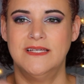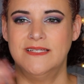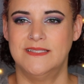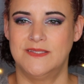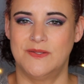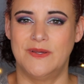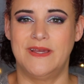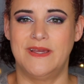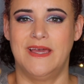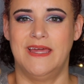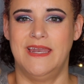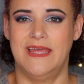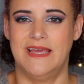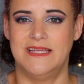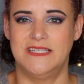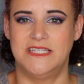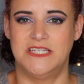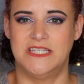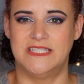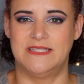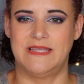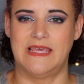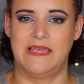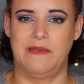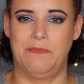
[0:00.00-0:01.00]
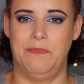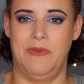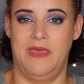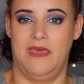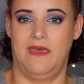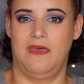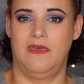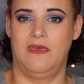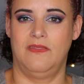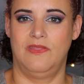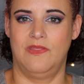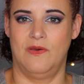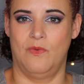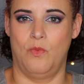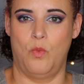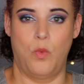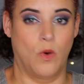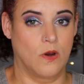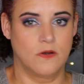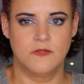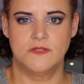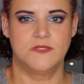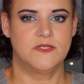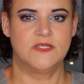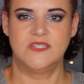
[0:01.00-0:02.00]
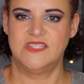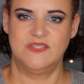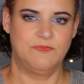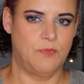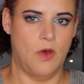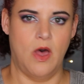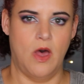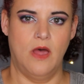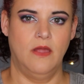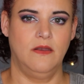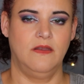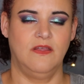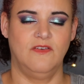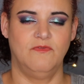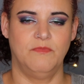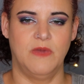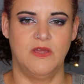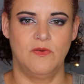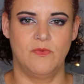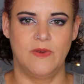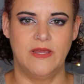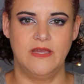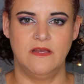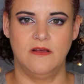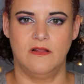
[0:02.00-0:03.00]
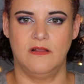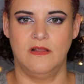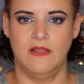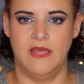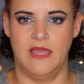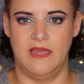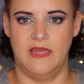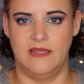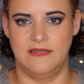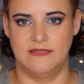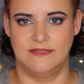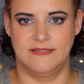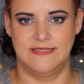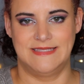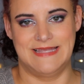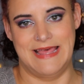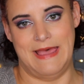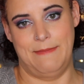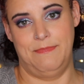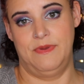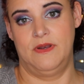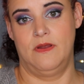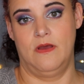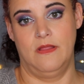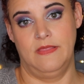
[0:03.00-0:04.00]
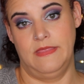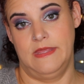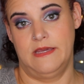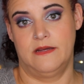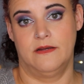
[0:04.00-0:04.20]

So I kind of had to just like pick the worst spot of my wrinkle and slap it on